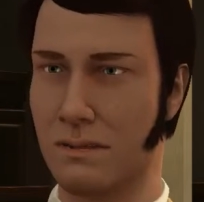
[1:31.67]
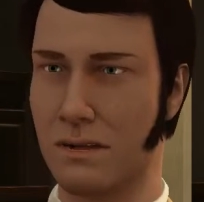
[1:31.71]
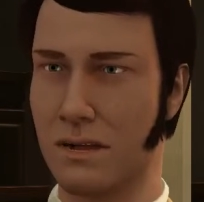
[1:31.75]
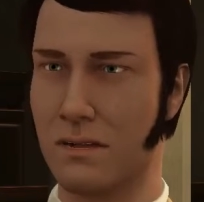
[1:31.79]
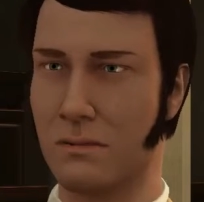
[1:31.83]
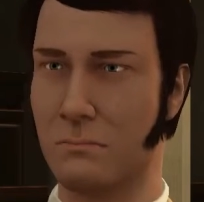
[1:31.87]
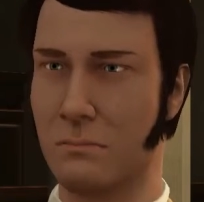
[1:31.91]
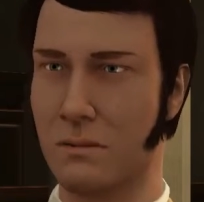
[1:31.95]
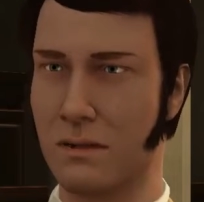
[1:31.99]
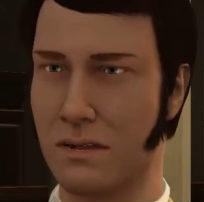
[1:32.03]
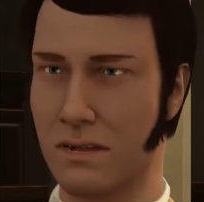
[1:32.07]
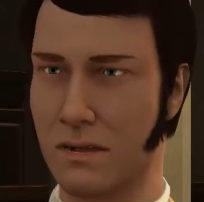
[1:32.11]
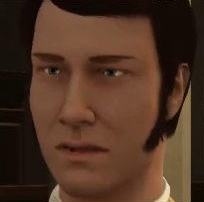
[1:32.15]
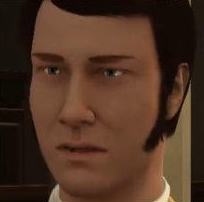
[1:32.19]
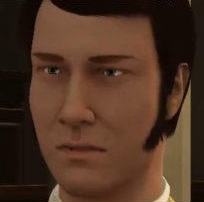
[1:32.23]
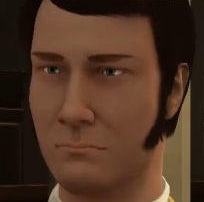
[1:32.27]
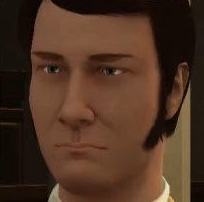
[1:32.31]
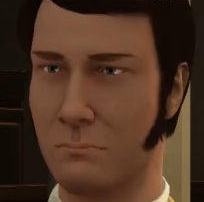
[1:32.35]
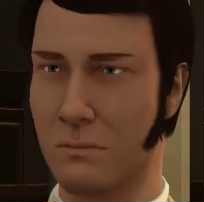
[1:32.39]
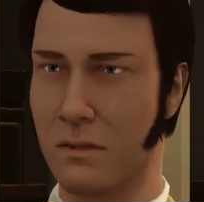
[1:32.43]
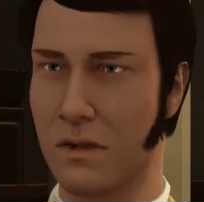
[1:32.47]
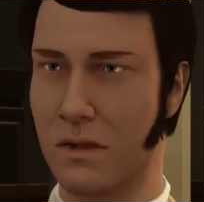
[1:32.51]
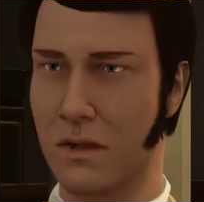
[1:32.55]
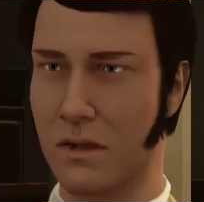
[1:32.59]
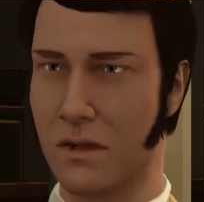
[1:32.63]
The prices
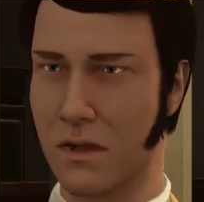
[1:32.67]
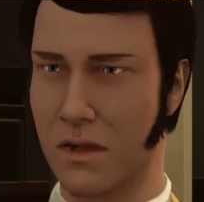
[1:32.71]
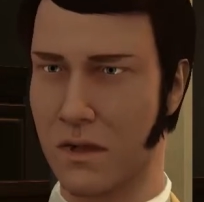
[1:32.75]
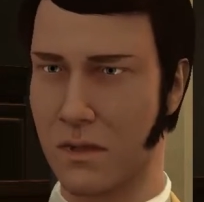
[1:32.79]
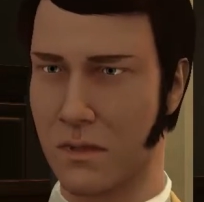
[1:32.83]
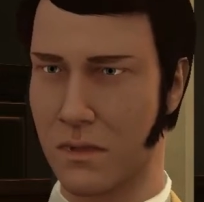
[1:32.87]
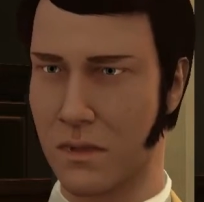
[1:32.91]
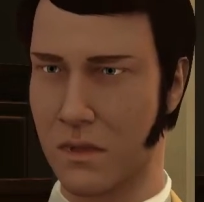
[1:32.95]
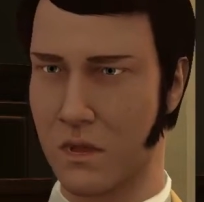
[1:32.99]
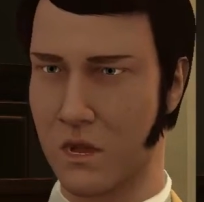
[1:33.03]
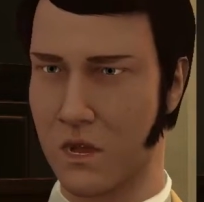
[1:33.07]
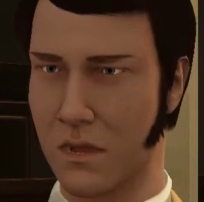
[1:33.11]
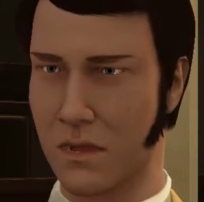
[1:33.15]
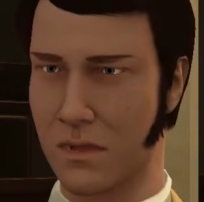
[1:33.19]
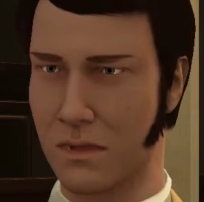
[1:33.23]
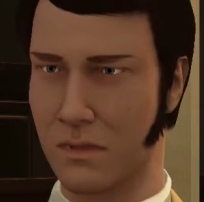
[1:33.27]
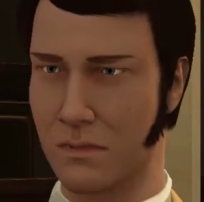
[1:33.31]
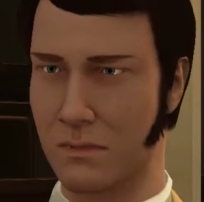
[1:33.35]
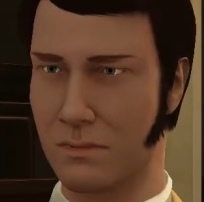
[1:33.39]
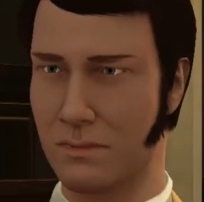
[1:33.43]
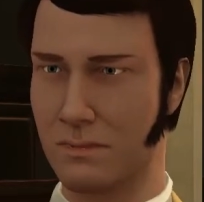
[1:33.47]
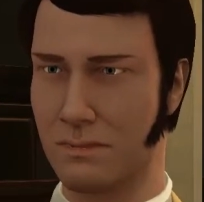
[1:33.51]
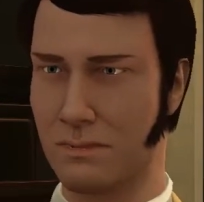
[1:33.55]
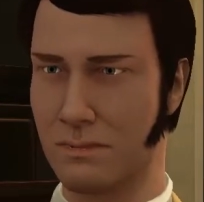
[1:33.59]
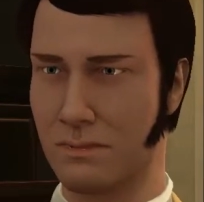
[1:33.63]
meant nothing to
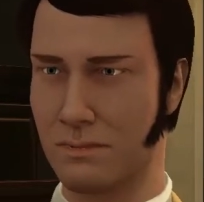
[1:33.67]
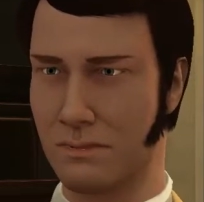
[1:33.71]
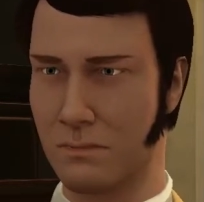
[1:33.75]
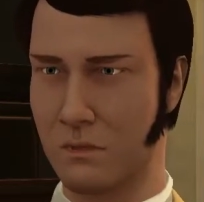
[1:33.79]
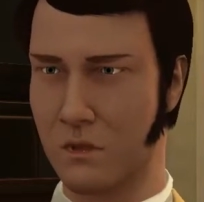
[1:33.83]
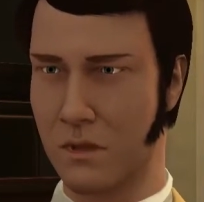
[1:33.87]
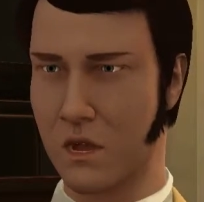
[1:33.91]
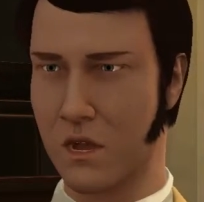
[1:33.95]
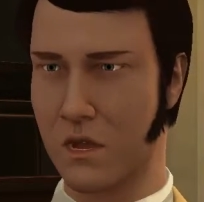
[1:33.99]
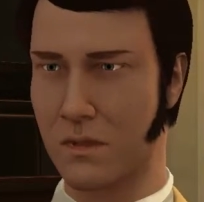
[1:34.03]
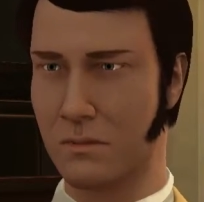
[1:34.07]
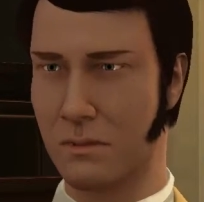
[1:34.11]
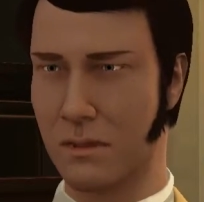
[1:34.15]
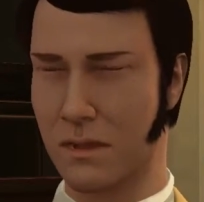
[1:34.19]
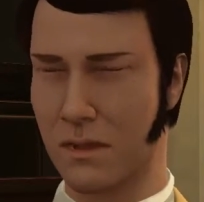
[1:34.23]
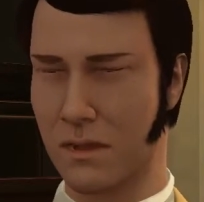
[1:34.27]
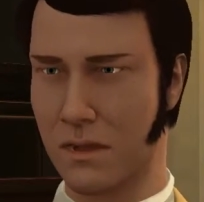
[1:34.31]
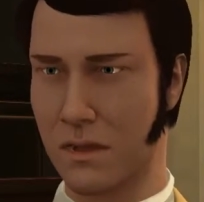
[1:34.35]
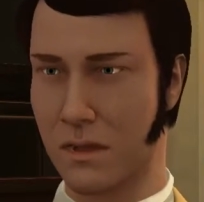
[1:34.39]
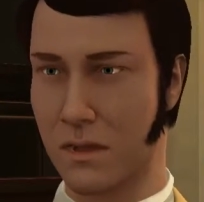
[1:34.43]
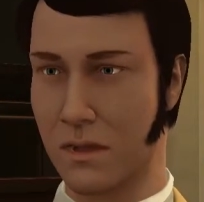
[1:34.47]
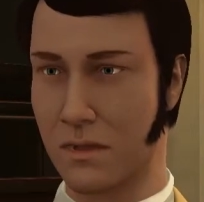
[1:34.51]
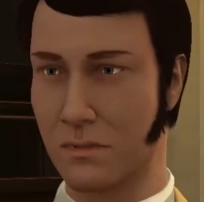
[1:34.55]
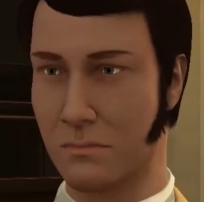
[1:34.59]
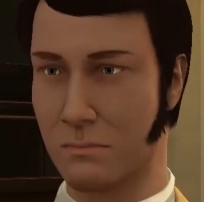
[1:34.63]
us. We would be
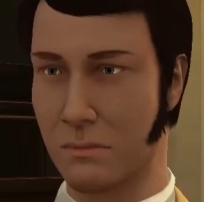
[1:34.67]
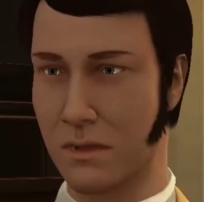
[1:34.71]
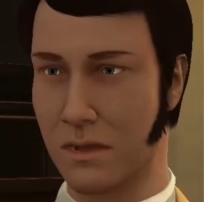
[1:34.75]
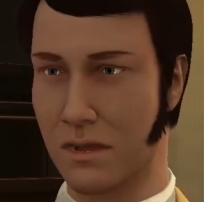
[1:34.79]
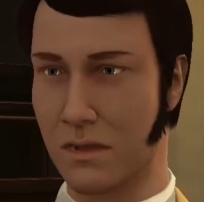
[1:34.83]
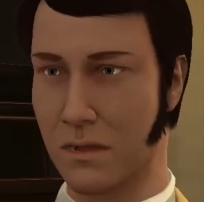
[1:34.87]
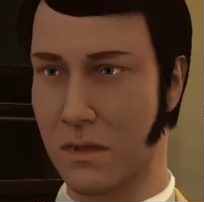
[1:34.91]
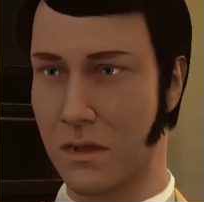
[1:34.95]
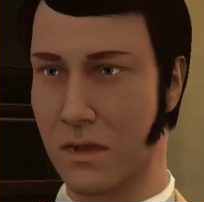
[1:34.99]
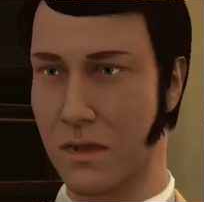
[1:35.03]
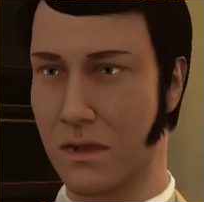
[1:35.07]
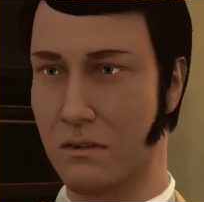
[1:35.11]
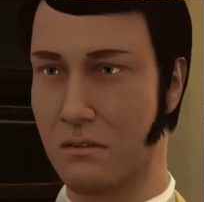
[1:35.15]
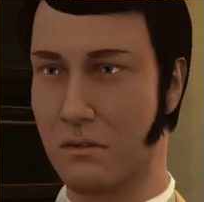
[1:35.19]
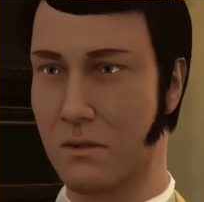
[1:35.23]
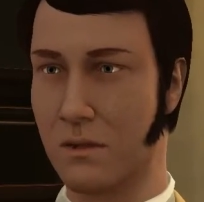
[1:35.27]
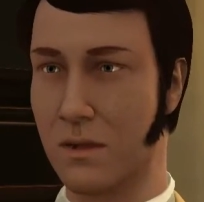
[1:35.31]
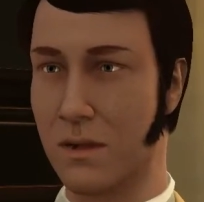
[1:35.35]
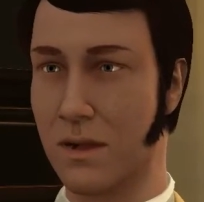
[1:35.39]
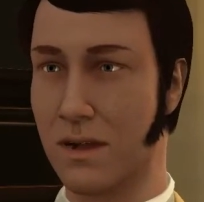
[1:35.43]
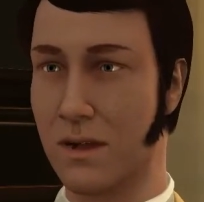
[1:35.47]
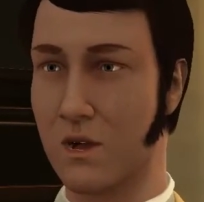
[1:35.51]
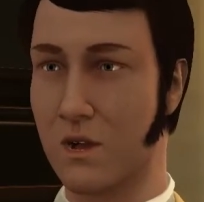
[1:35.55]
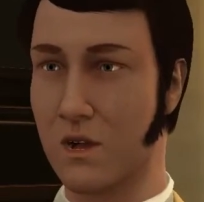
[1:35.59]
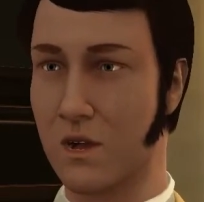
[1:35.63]
celebrating and
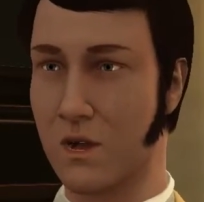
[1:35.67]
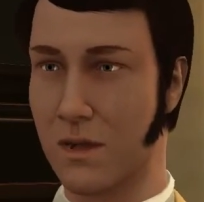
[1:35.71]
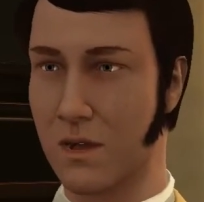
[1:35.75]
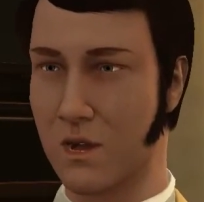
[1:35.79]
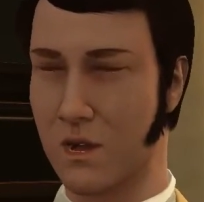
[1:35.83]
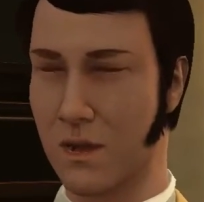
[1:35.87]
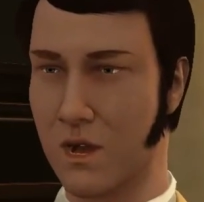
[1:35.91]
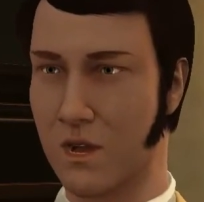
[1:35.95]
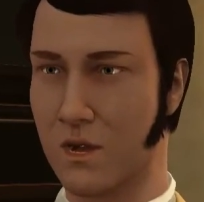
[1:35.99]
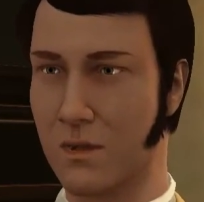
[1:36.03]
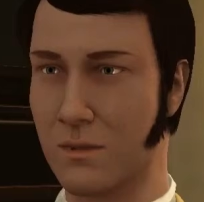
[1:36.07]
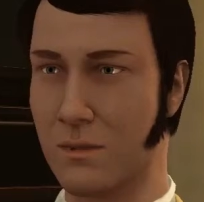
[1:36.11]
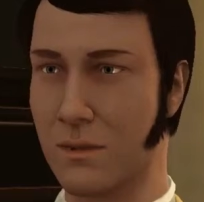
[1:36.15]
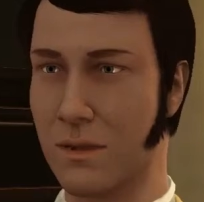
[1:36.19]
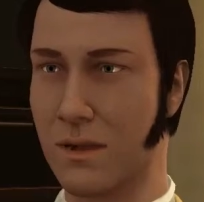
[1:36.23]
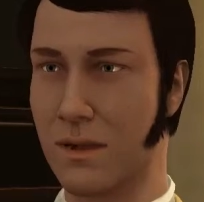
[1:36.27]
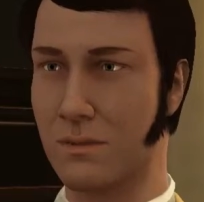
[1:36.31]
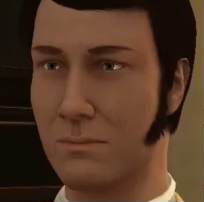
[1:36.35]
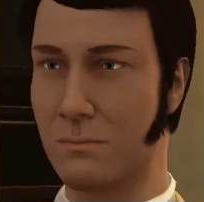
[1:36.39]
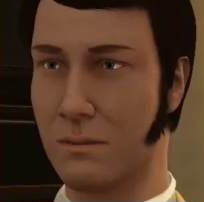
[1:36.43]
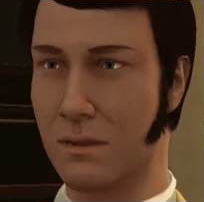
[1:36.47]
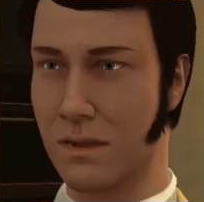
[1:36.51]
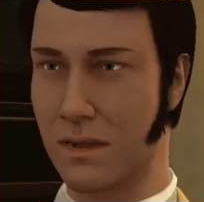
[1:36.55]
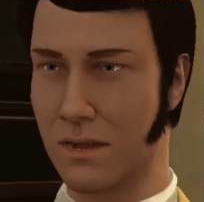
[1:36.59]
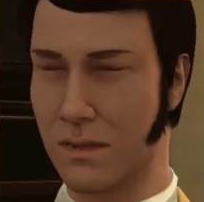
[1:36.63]
forget what we were
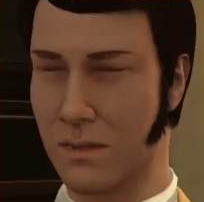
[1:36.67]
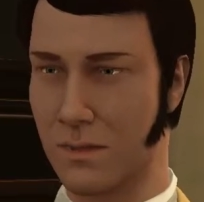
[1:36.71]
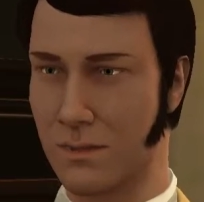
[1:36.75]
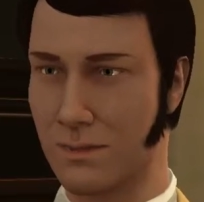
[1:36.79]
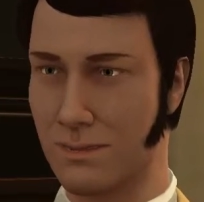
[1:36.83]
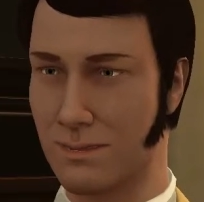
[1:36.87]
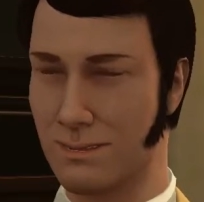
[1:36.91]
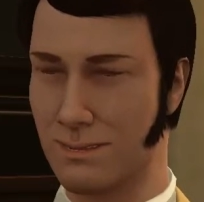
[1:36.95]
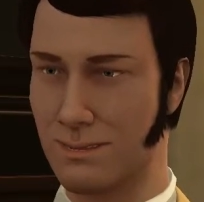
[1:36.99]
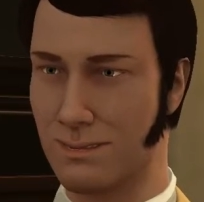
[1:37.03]
celebrating.